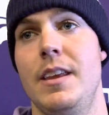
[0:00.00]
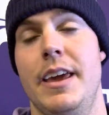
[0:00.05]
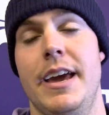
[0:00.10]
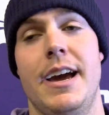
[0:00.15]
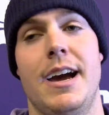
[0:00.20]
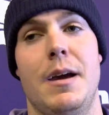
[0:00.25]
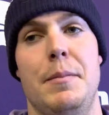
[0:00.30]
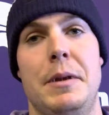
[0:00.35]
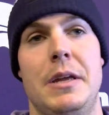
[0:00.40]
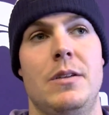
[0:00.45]

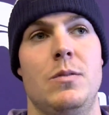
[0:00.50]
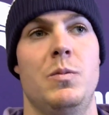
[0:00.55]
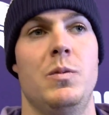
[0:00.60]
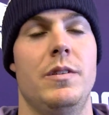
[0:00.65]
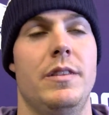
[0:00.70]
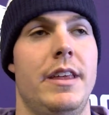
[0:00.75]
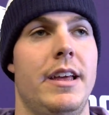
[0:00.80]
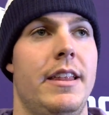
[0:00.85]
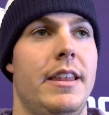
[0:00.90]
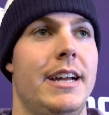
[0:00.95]
Yeah, I mean,
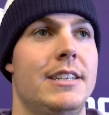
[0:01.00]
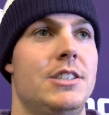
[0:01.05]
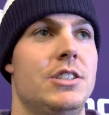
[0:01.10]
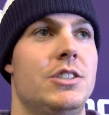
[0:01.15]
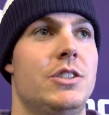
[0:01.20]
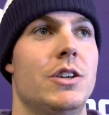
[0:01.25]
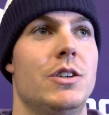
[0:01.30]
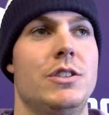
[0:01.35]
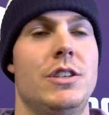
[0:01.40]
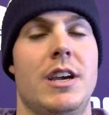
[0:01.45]
that
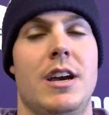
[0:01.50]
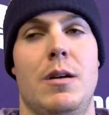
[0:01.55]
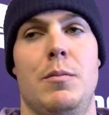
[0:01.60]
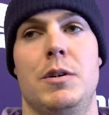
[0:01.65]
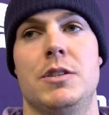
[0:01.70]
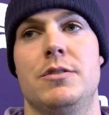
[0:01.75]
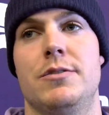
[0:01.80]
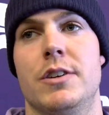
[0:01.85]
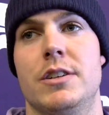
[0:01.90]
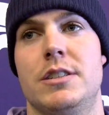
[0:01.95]
just shows you how
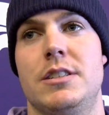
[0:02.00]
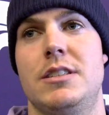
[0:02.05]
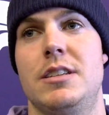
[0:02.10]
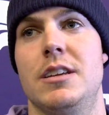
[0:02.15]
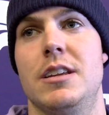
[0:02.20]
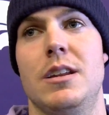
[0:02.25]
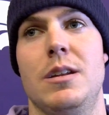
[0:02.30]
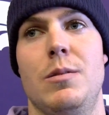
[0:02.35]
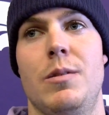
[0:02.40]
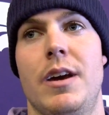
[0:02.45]
much
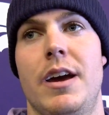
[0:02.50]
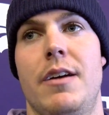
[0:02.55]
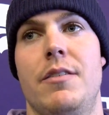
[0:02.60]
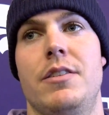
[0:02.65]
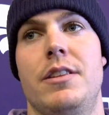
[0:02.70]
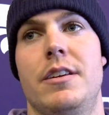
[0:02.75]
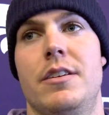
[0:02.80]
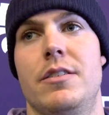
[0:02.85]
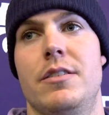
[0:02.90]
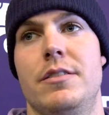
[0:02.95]
versatility we have
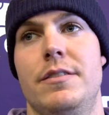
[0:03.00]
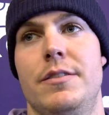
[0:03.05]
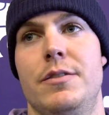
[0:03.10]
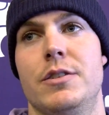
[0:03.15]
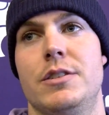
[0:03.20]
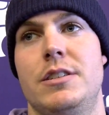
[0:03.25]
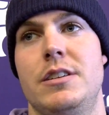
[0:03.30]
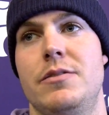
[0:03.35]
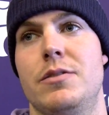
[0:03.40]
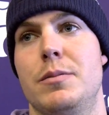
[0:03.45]
at the
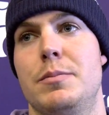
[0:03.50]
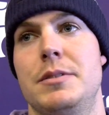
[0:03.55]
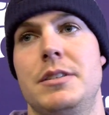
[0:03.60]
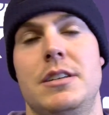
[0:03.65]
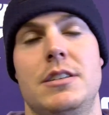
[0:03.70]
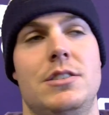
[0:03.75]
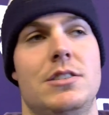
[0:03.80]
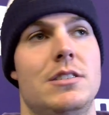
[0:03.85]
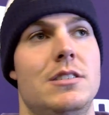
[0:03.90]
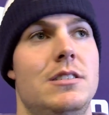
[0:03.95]
receiver
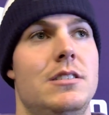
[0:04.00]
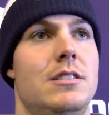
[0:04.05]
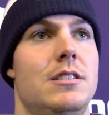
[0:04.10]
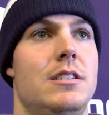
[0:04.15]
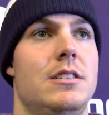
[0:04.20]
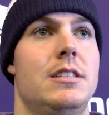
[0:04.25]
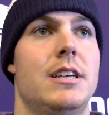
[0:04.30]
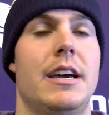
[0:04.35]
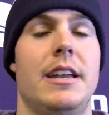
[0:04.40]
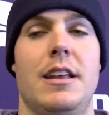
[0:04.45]
position,
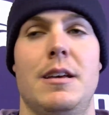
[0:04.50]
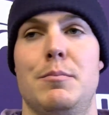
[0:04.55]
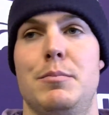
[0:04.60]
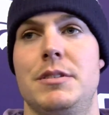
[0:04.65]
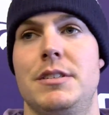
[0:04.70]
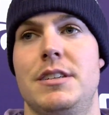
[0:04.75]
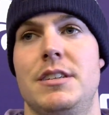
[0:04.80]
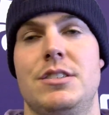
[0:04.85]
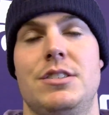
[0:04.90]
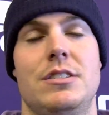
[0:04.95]
the tight end
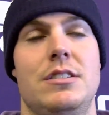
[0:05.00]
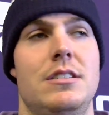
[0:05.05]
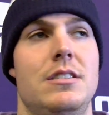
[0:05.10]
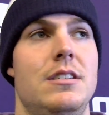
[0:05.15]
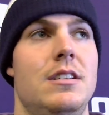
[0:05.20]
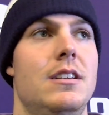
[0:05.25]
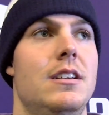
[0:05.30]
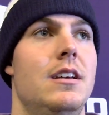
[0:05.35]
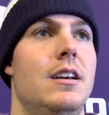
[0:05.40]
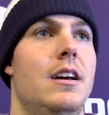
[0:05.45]
position.